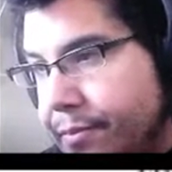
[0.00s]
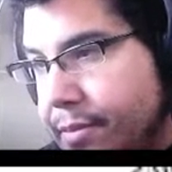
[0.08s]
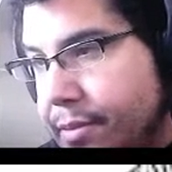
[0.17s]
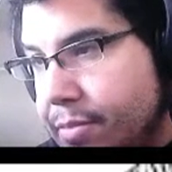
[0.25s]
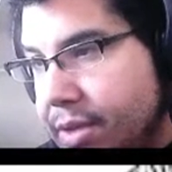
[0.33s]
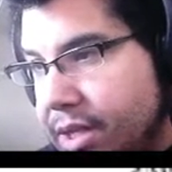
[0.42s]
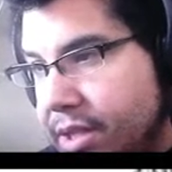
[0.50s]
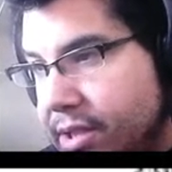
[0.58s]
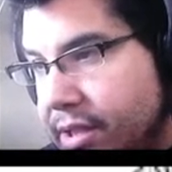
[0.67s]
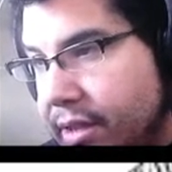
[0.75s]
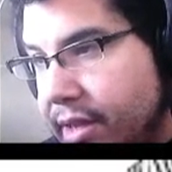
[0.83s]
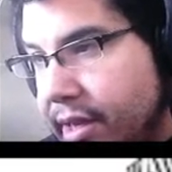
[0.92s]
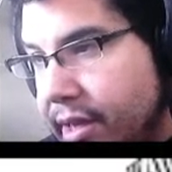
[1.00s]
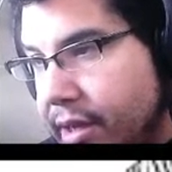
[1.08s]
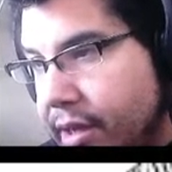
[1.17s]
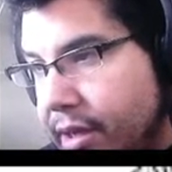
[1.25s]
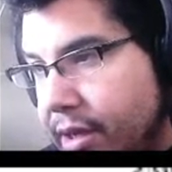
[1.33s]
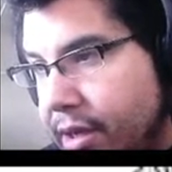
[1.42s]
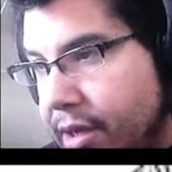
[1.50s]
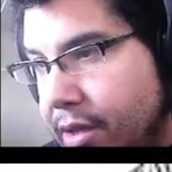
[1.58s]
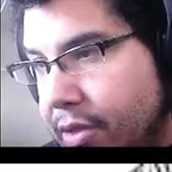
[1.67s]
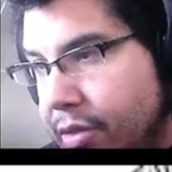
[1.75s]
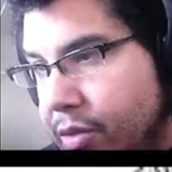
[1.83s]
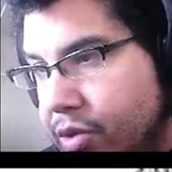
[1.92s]
because
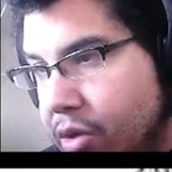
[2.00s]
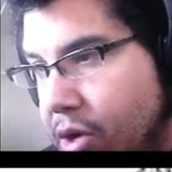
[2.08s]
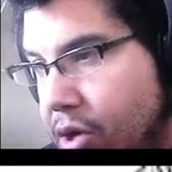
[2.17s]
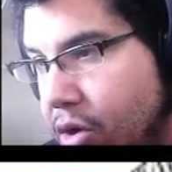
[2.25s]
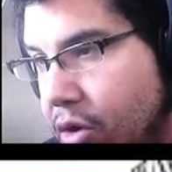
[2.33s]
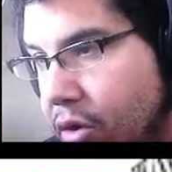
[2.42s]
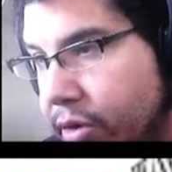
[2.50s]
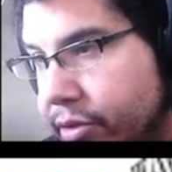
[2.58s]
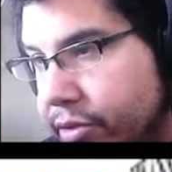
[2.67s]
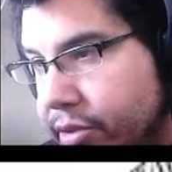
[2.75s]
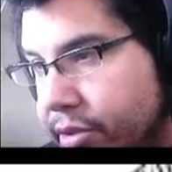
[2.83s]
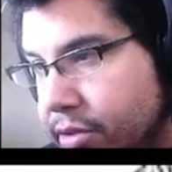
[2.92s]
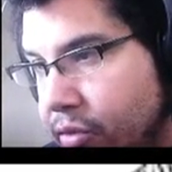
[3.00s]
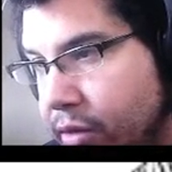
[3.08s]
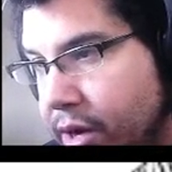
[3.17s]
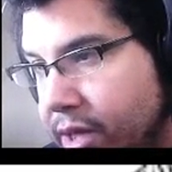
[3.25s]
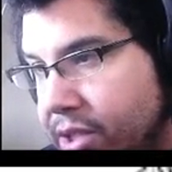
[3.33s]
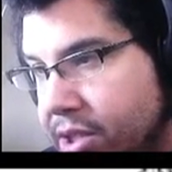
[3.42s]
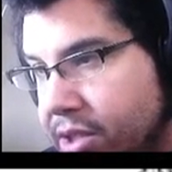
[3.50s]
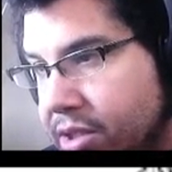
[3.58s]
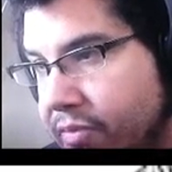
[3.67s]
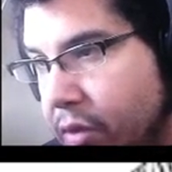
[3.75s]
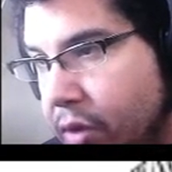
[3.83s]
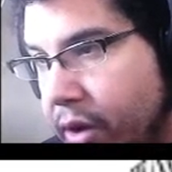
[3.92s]
those are our cardinal directions
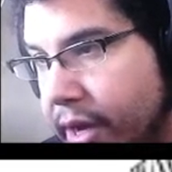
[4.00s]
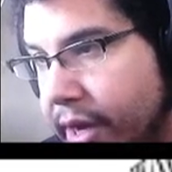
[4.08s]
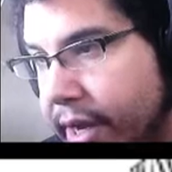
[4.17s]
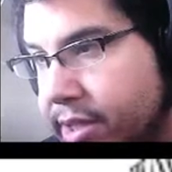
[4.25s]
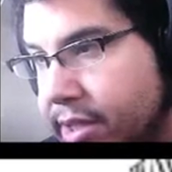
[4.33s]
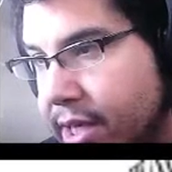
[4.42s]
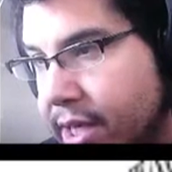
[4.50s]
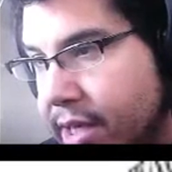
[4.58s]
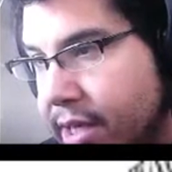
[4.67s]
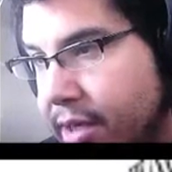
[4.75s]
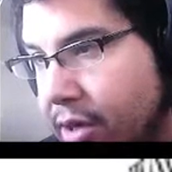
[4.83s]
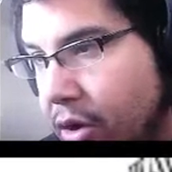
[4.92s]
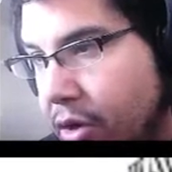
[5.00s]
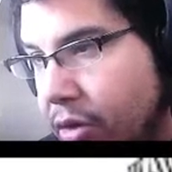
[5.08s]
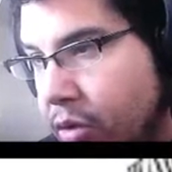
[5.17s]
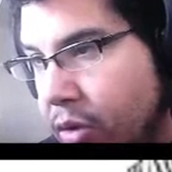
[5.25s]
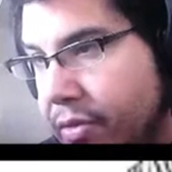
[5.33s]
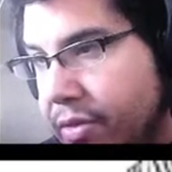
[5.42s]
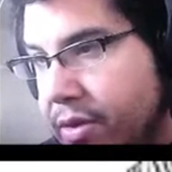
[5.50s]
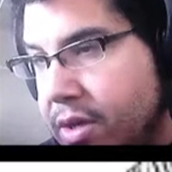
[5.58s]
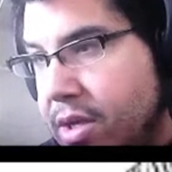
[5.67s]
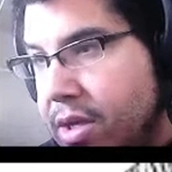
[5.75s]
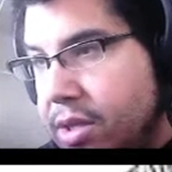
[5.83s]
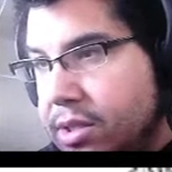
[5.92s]
for our hexagon, our north,
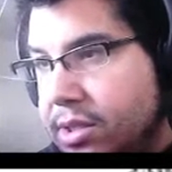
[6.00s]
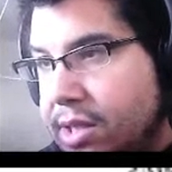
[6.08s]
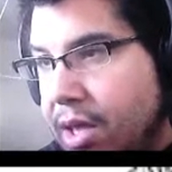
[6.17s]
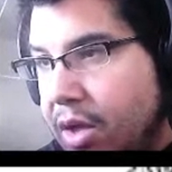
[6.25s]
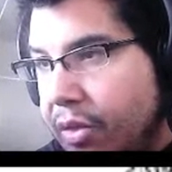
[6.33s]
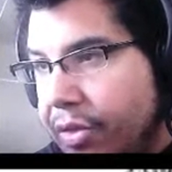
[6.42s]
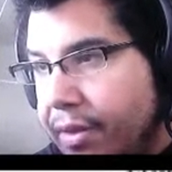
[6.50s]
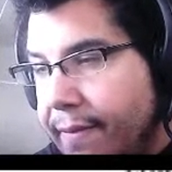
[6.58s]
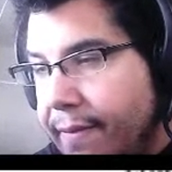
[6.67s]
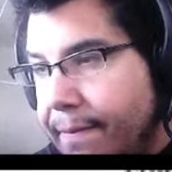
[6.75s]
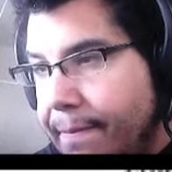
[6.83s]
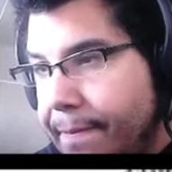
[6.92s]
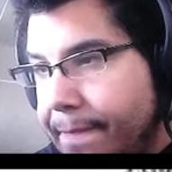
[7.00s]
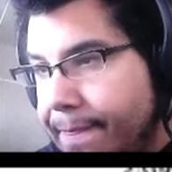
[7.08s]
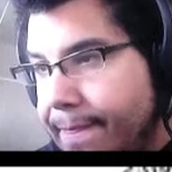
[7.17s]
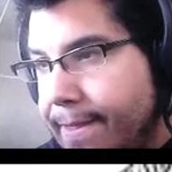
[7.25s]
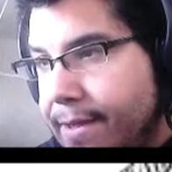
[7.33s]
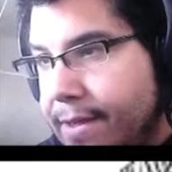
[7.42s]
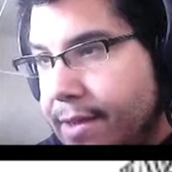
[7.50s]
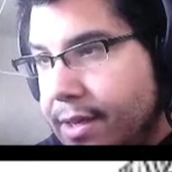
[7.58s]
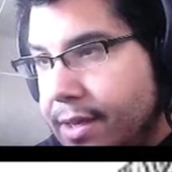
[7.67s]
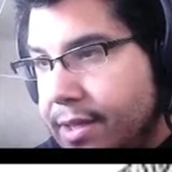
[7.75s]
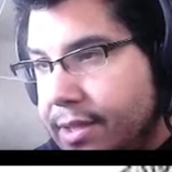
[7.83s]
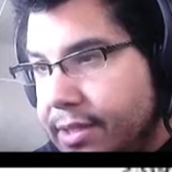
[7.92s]
south,
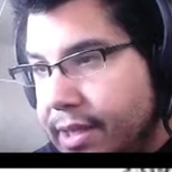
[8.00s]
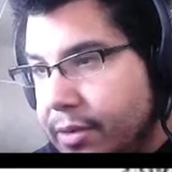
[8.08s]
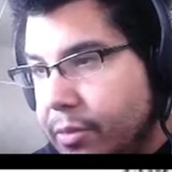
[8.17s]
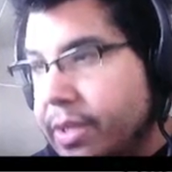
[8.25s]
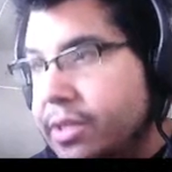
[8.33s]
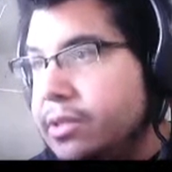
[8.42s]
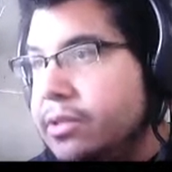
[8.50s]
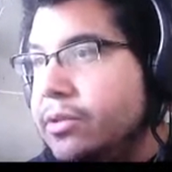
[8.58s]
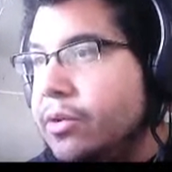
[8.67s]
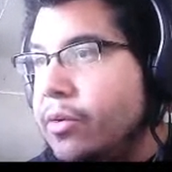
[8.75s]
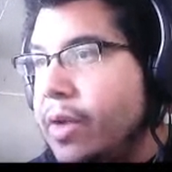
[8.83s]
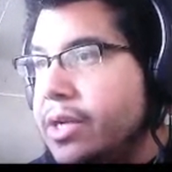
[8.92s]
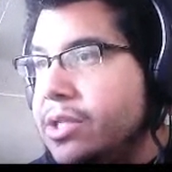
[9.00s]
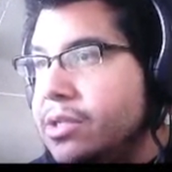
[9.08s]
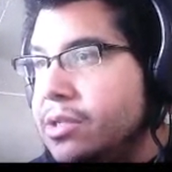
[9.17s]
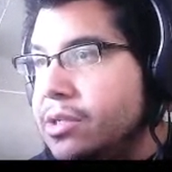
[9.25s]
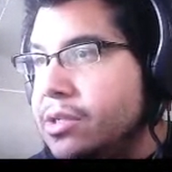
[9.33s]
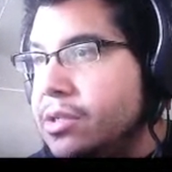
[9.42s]
east, and west directions.